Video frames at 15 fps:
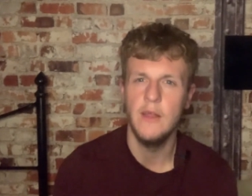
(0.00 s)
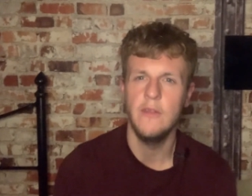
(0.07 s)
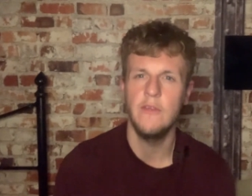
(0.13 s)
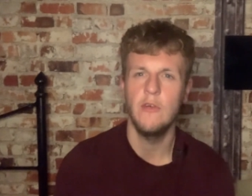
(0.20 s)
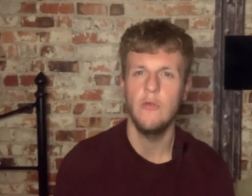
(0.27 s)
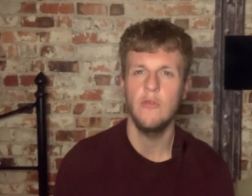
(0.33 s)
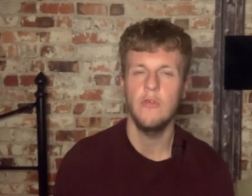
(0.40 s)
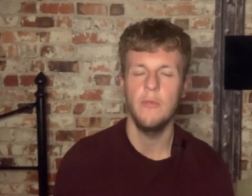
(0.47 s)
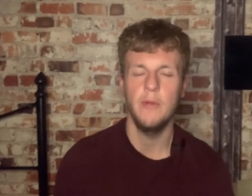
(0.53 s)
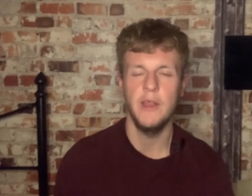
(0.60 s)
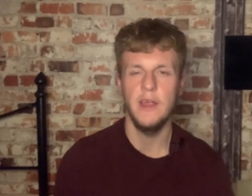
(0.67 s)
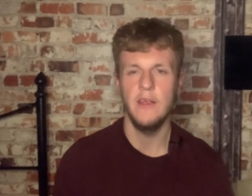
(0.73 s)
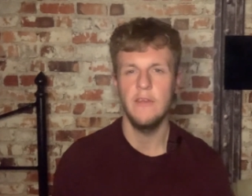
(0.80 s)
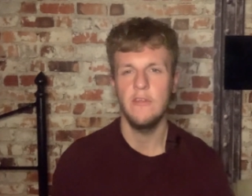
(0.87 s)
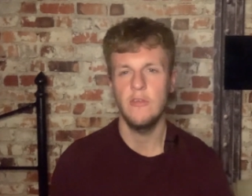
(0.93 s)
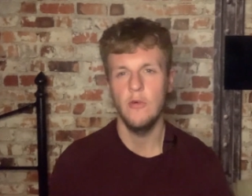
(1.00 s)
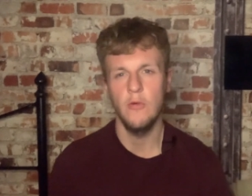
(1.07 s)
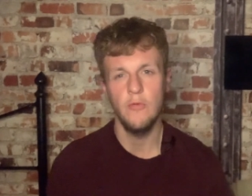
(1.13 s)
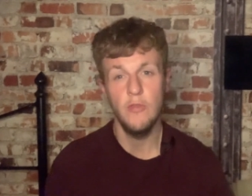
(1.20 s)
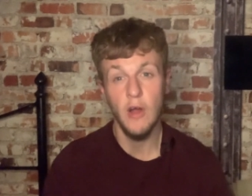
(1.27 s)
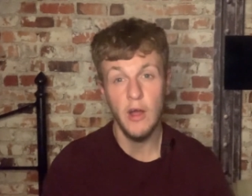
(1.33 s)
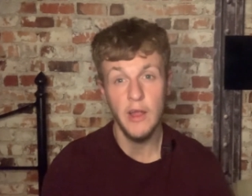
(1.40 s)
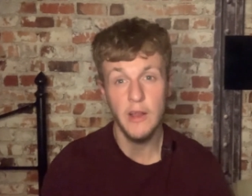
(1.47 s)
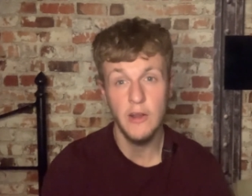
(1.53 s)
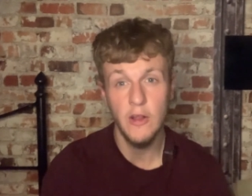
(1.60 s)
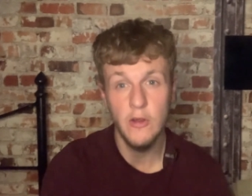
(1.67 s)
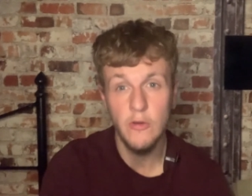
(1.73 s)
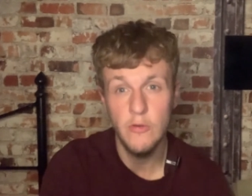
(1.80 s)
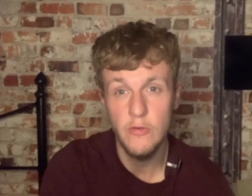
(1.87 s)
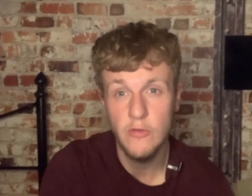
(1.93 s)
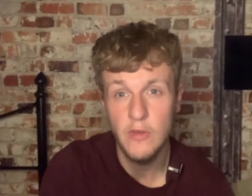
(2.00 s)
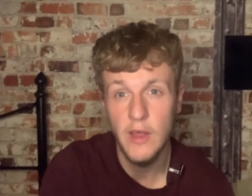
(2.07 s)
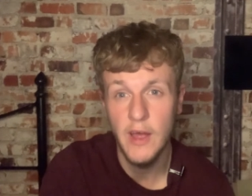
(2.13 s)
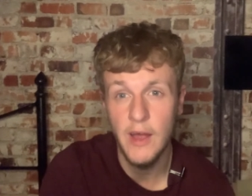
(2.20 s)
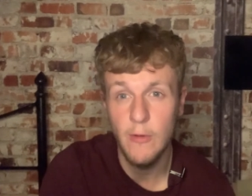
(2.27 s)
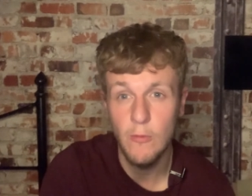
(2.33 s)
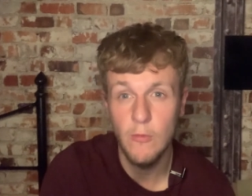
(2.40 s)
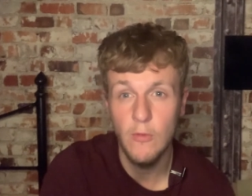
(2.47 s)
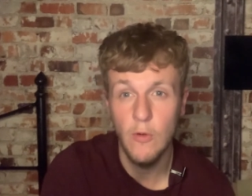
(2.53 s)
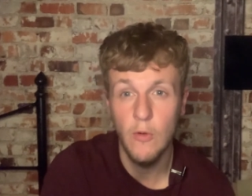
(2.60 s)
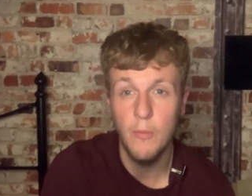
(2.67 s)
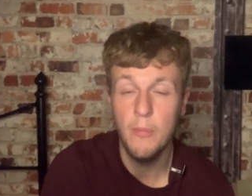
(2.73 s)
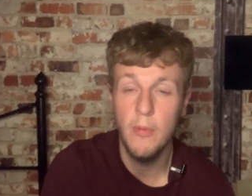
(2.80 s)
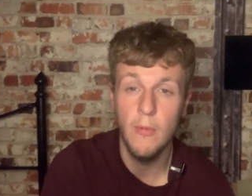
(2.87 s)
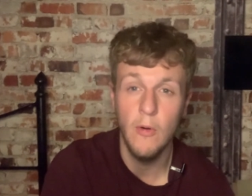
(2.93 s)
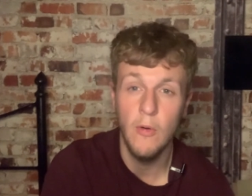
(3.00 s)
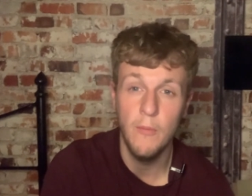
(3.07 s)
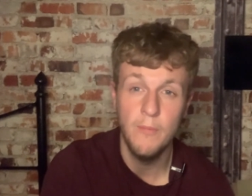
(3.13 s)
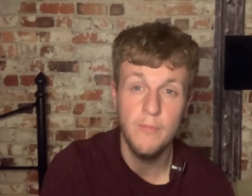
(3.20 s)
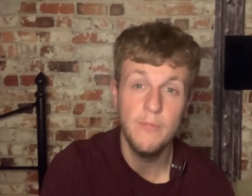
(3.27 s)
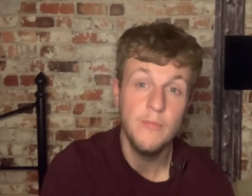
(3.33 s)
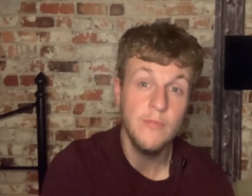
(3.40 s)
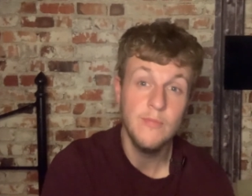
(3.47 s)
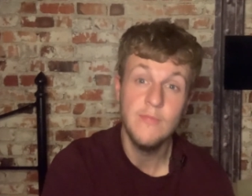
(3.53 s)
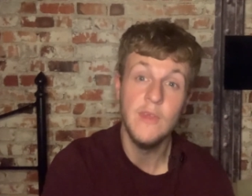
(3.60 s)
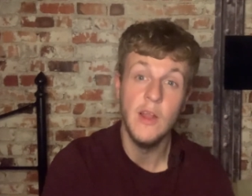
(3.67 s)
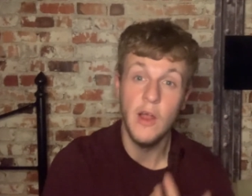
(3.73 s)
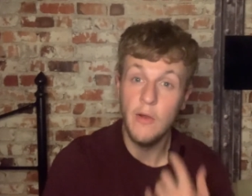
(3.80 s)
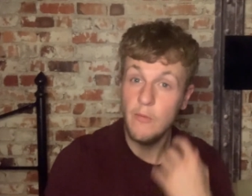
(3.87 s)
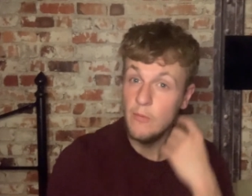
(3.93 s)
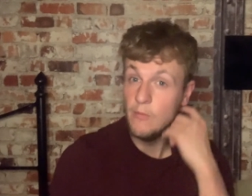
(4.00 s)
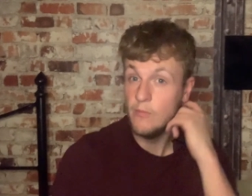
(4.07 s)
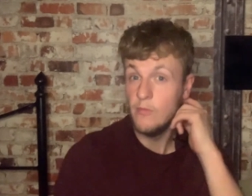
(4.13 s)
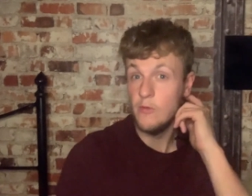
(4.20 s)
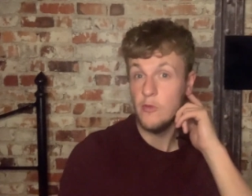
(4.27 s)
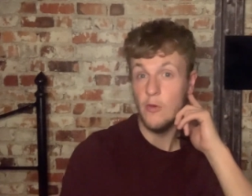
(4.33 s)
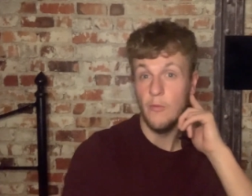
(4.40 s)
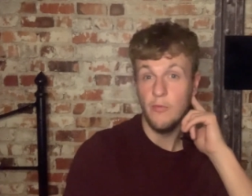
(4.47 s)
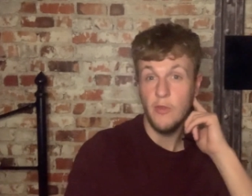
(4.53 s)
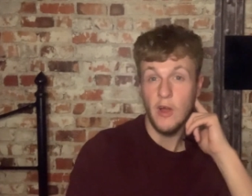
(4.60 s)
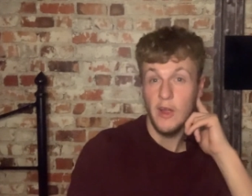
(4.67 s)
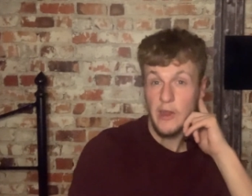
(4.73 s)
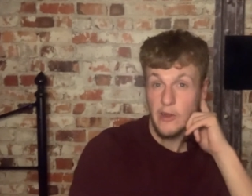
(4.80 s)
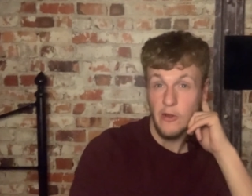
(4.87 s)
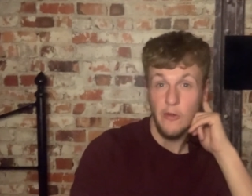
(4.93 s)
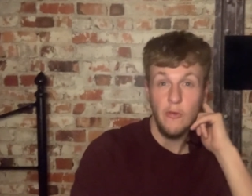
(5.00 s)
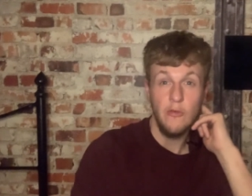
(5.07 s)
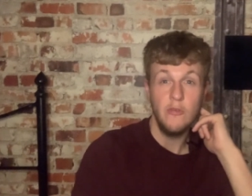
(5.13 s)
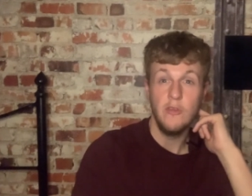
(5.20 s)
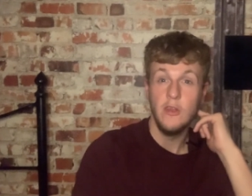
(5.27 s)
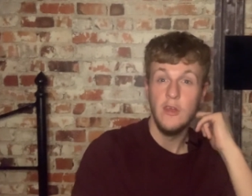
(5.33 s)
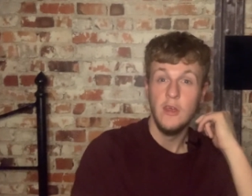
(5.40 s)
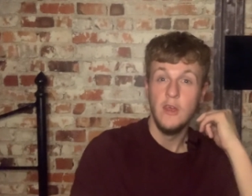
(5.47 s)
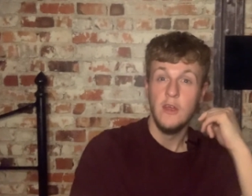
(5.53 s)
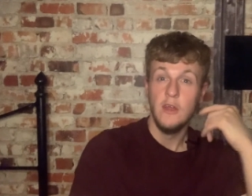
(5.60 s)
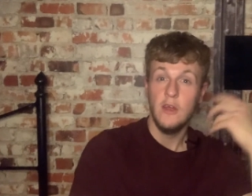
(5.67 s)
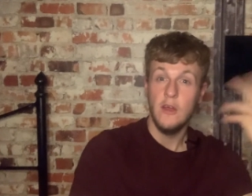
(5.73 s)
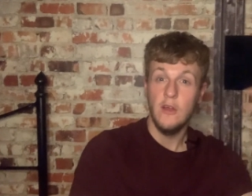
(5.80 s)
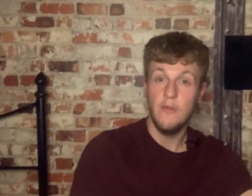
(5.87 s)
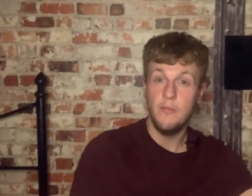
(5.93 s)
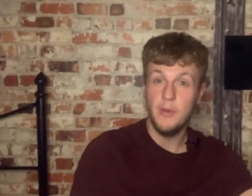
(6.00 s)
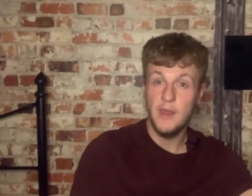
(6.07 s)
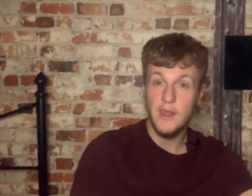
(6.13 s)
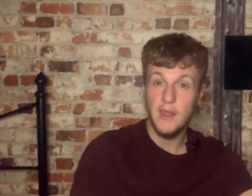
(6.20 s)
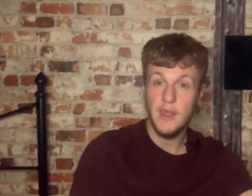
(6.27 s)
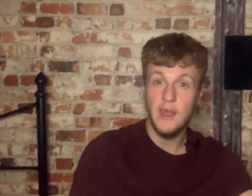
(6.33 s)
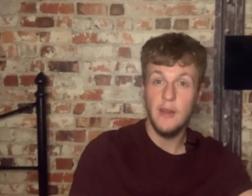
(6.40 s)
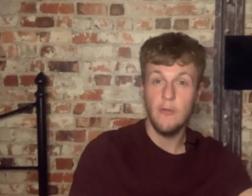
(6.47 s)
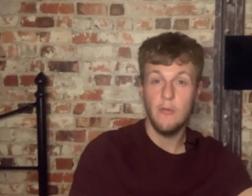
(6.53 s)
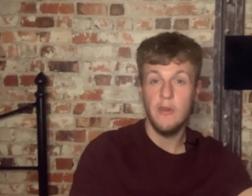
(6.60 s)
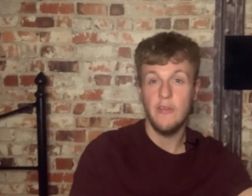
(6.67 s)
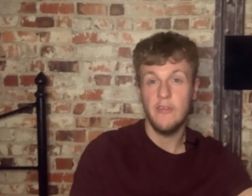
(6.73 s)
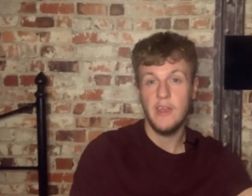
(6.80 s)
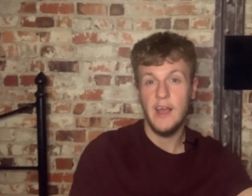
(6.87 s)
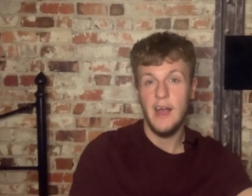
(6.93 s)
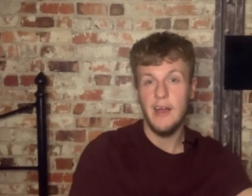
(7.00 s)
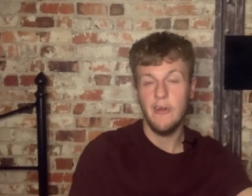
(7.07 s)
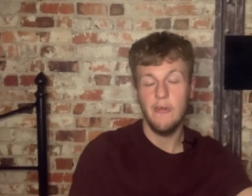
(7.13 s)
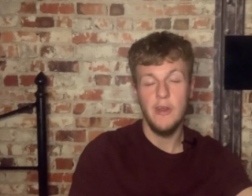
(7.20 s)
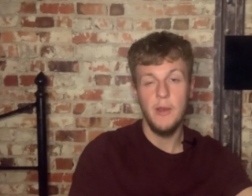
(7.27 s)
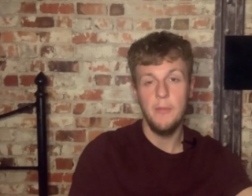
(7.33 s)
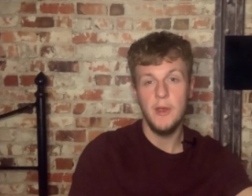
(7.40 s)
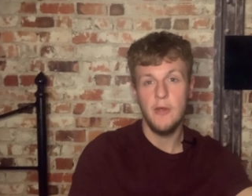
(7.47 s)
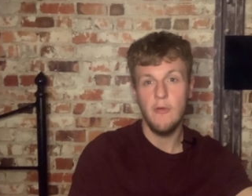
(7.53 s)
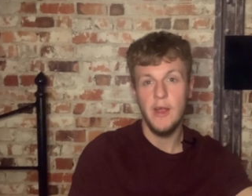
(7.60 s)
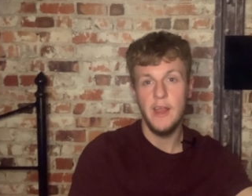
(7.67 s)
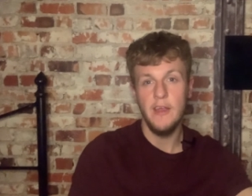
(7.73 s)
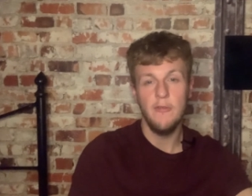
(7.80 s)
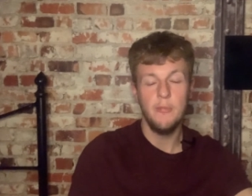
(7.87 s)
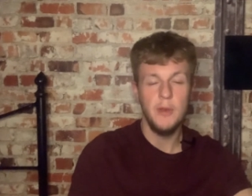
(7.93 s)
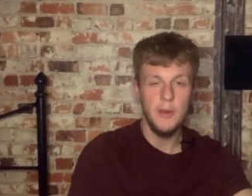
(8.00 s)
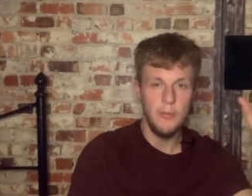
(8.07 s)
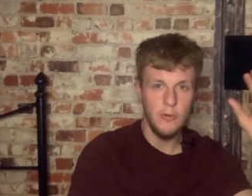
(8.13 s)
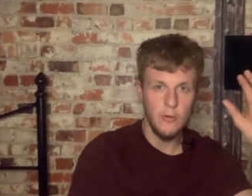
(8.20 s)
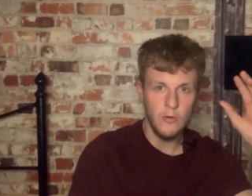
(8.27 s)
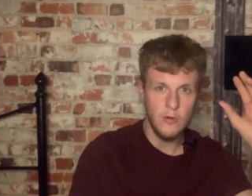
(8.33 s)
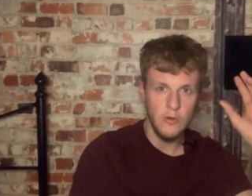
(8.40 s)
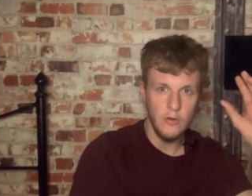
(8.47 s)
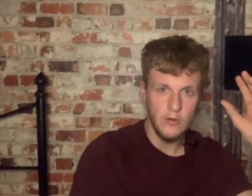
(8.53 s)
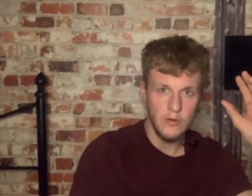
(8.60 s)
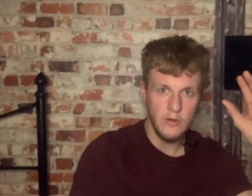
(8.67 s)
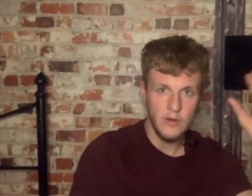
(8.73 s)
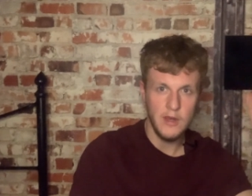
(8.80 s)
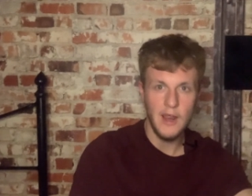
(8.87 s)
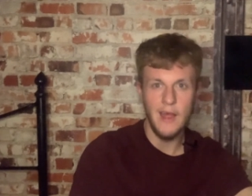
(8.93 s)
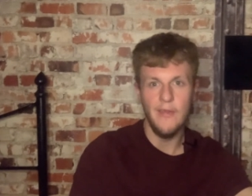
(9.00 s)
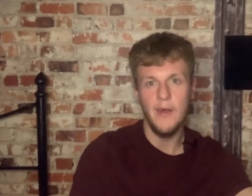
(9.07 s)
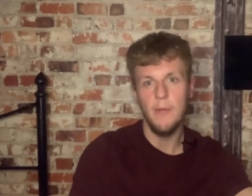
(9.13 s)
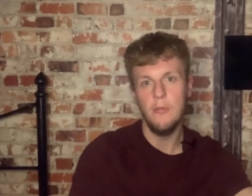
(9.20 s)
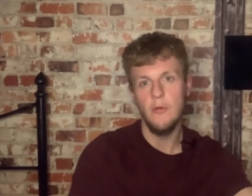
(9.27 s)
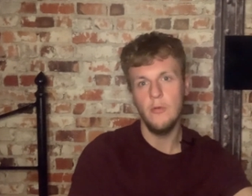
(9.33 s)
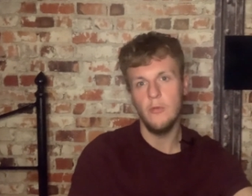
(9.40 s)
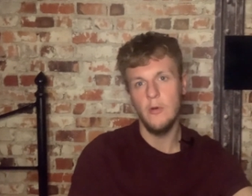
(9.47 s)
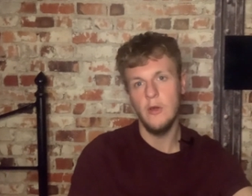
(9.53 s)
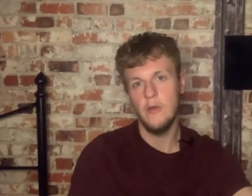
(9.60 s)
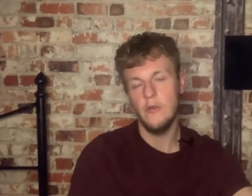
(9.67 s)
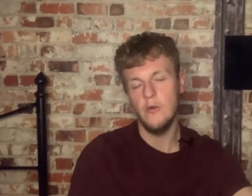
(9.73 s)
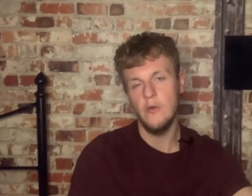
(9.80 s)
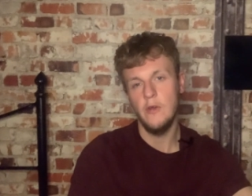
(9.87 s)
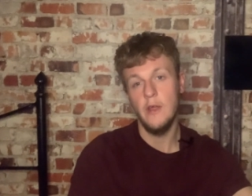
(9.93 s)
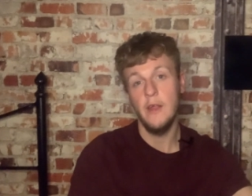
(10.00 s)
until somebody is sort of diagnosed at, or, or you know sort of diagnosed as being in a risk category it'd be great if people could get their blood work done.